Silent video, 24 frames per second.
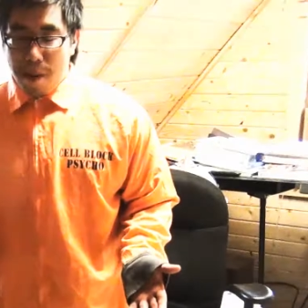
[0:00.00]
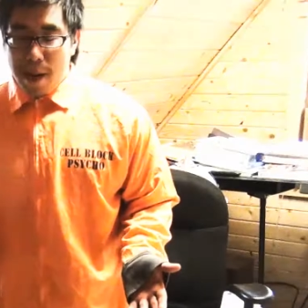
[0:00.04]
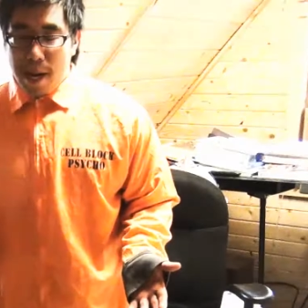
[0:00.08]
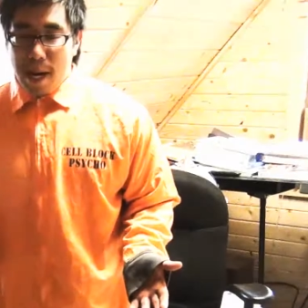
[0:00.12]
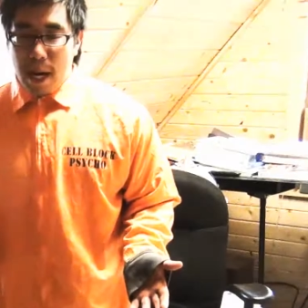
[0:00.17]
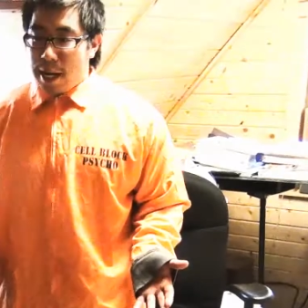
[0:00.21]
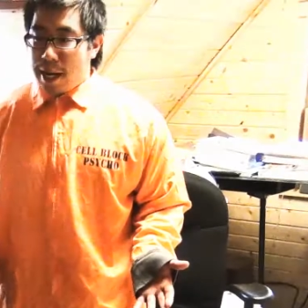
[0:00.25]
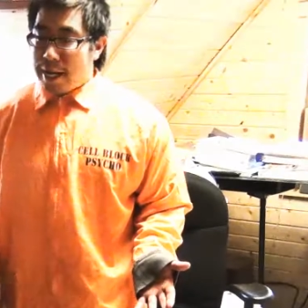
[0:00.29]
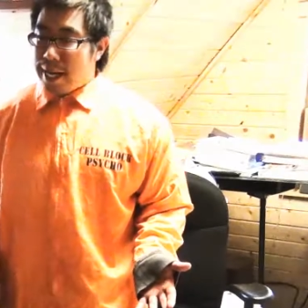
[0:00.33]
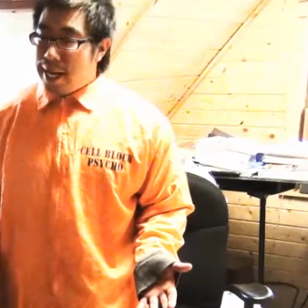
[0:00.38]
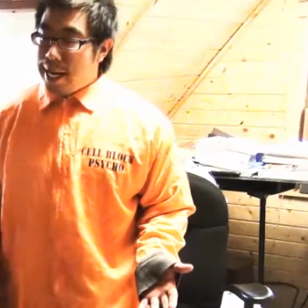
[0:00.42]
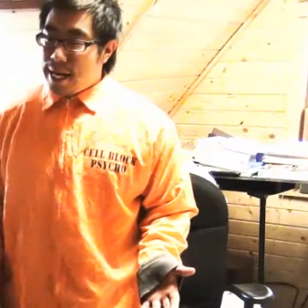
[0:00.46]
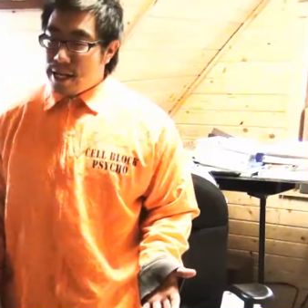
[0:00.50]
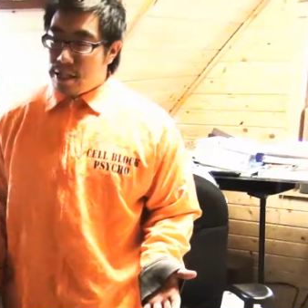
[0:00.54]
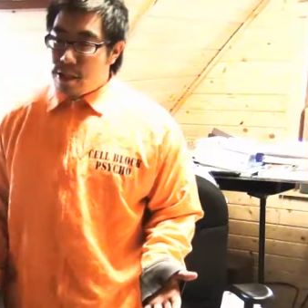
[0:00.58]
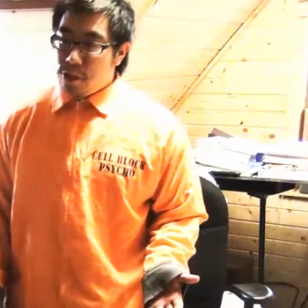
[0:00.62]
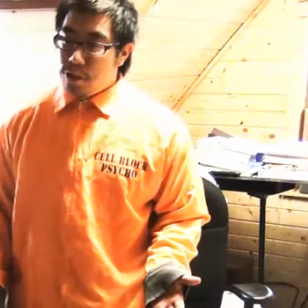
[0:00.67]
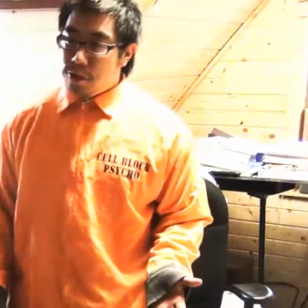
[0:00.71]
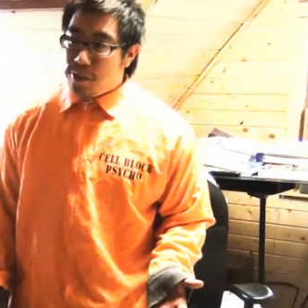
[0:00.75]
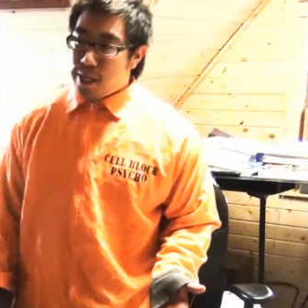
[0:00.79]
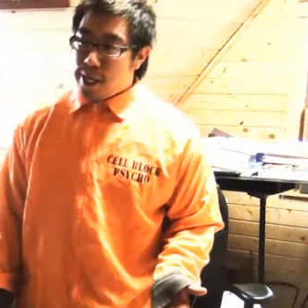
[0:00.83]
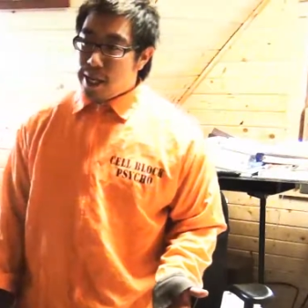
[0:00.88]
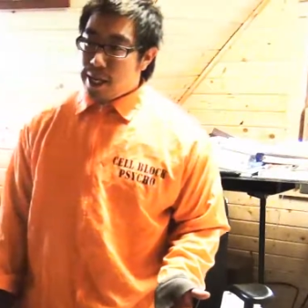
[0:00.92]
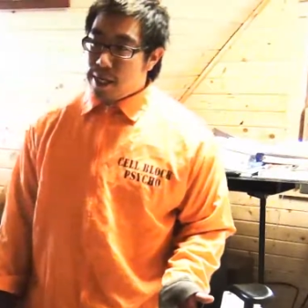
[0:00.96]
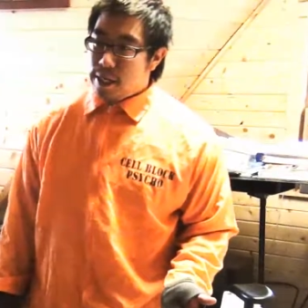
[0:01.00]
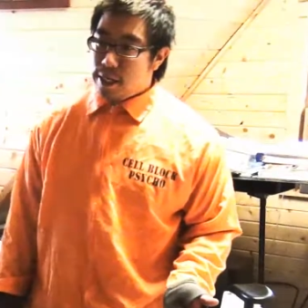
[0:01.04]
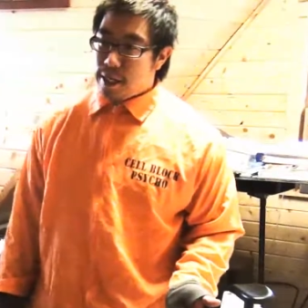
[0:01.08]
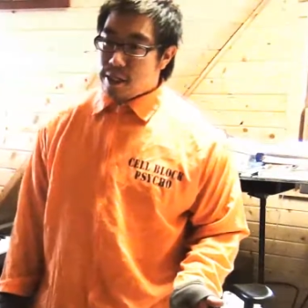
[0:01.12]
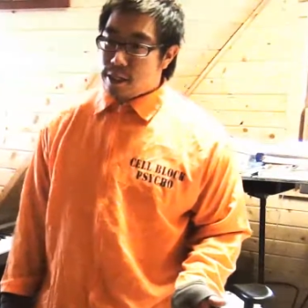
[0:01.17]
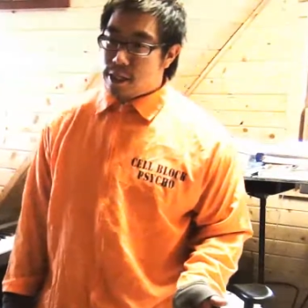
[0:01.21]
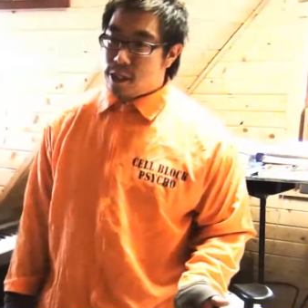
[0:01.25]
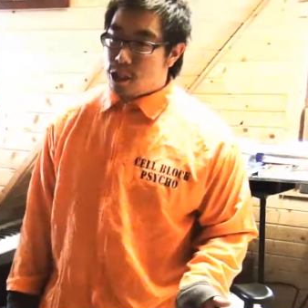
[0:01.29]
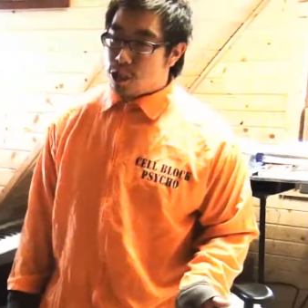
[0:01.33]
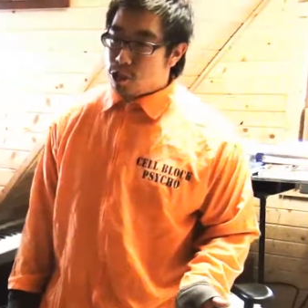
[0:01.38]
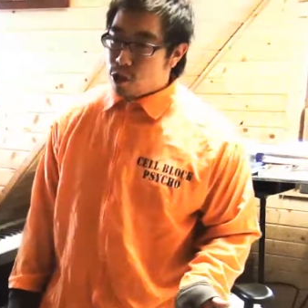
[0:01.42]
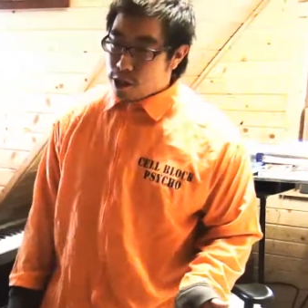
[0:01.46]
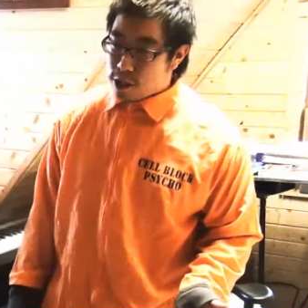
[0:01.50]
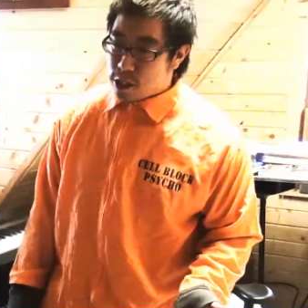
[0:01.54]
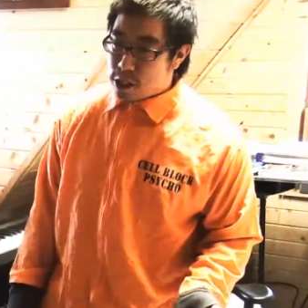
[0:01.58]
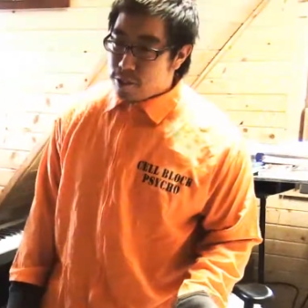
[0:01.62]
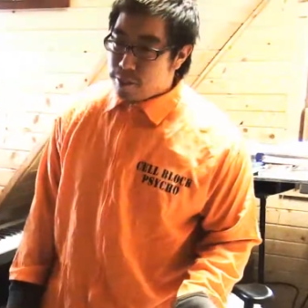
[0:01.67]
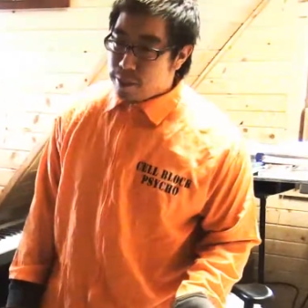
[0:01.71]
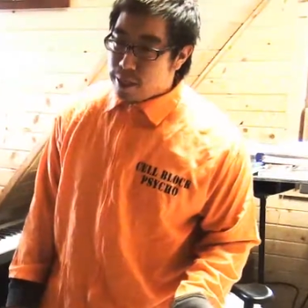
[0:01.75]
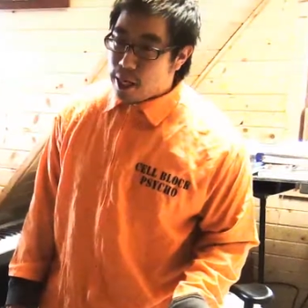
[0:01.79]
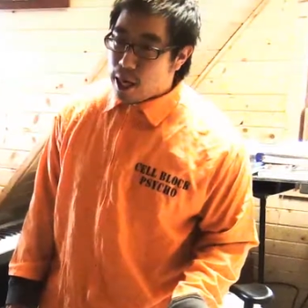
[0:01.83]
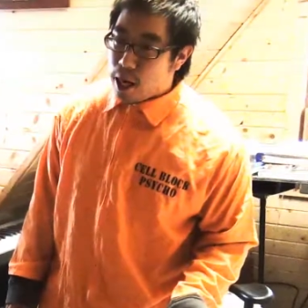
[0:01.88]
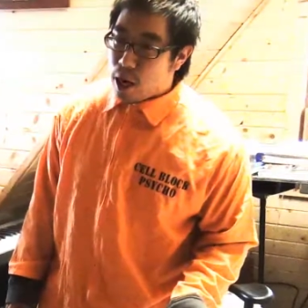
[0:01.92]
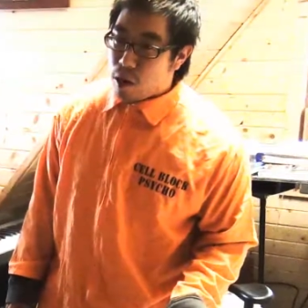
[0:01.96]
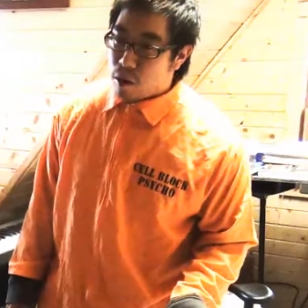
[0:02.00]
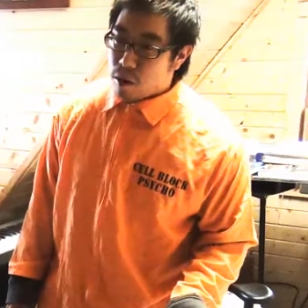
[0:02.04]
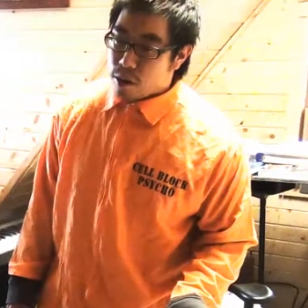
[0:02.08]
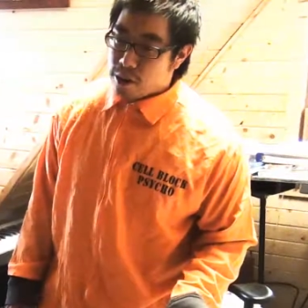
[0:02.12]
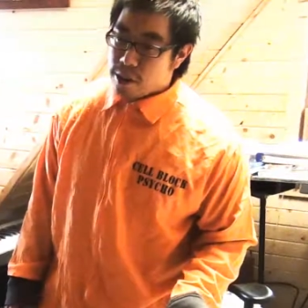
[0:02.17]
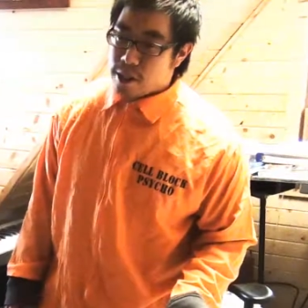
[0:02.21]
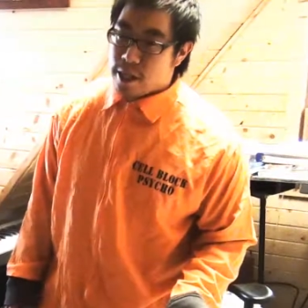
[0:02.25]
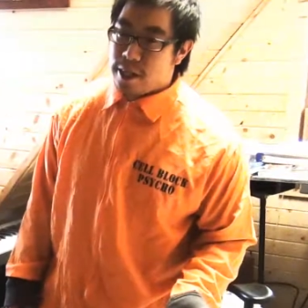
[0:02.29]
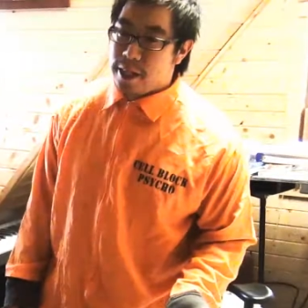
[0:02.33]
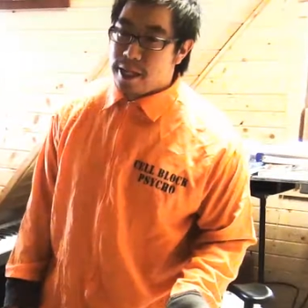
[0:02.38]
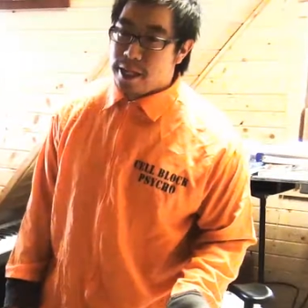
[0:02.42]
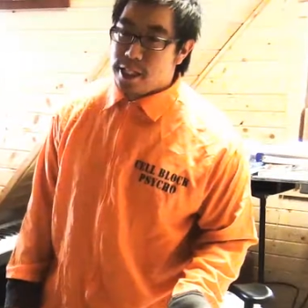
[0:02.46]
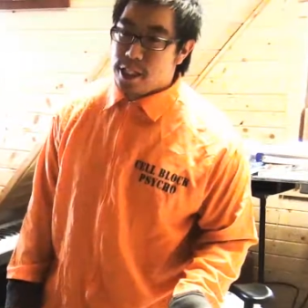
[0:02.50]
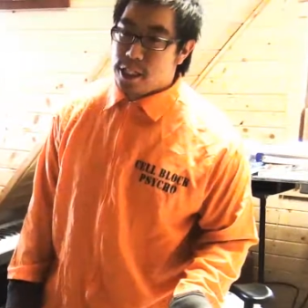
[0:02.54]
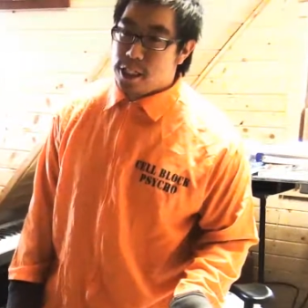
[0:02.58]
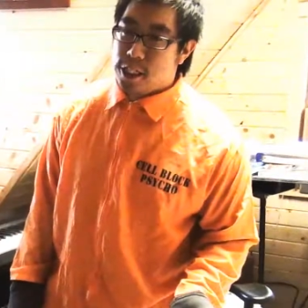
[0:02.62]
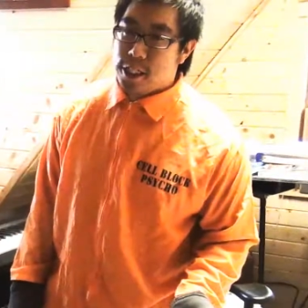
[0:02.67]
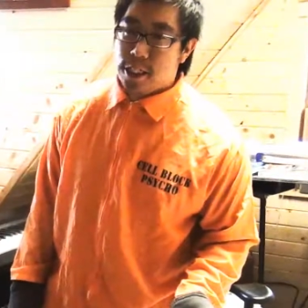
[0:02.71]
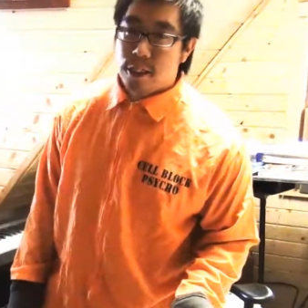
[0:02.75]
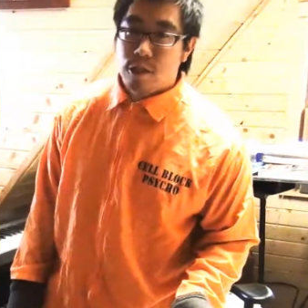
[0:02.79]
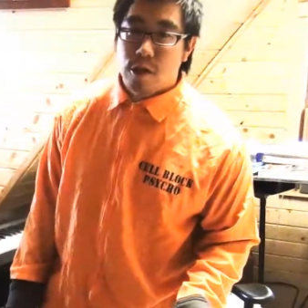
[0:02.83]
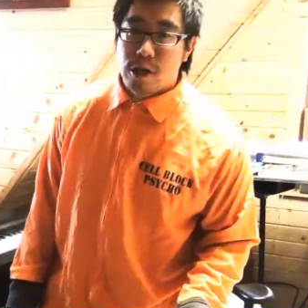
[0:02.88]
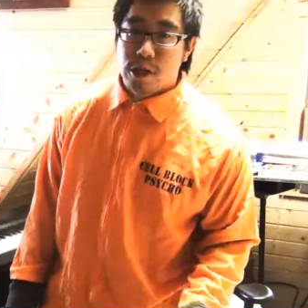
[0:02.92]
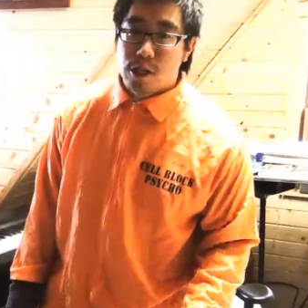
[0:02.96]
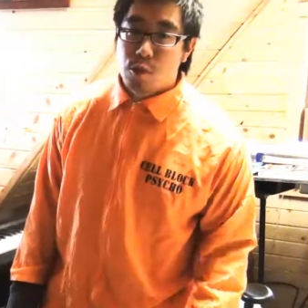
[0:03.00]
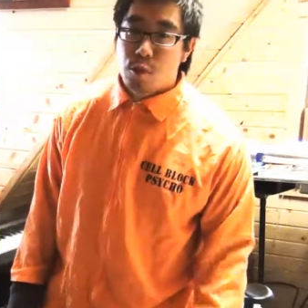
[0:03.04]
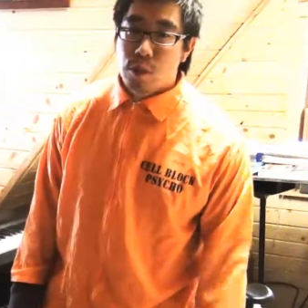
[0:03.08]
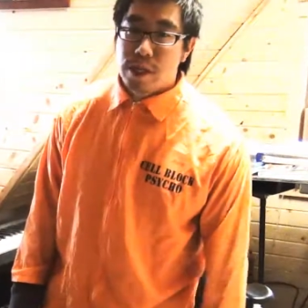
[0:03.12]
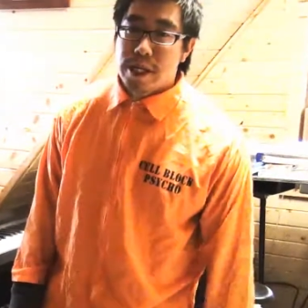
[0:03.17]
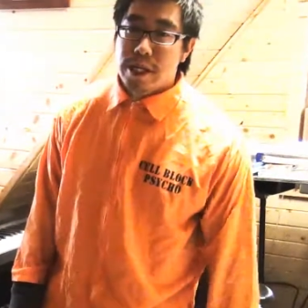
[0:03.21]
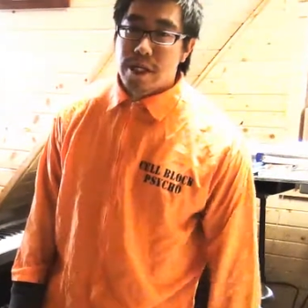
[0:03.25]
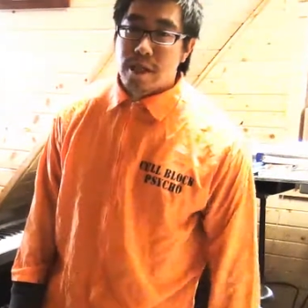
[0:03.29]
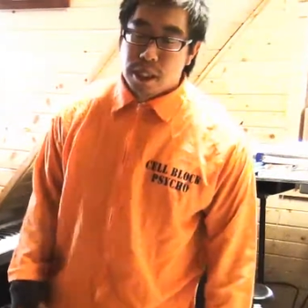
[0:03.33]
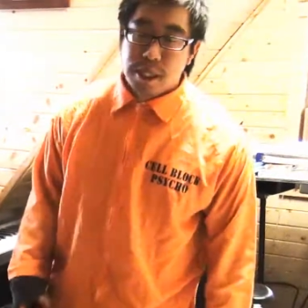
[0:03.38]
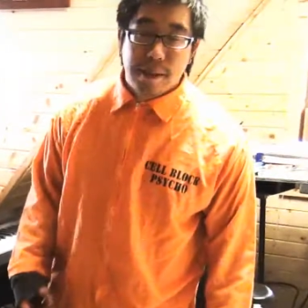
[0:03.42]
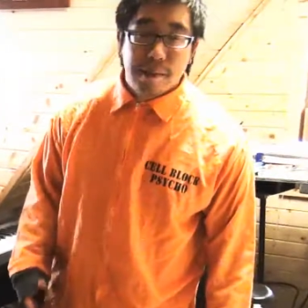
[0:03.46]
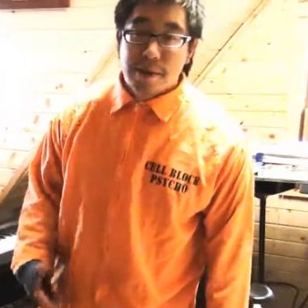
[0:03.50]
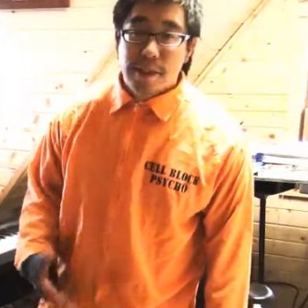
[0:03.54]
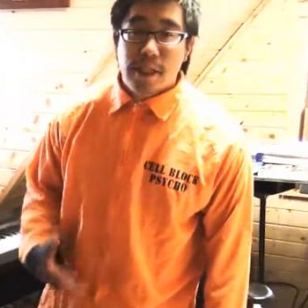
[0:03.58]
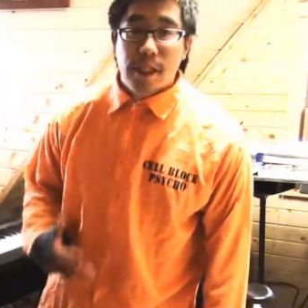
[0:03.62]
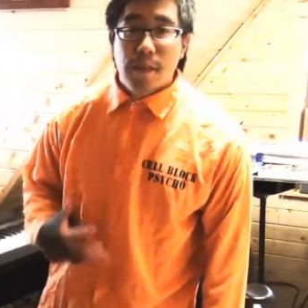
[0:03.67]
man, I can't do that. It's stressing me out. And then they just see you as weak. Even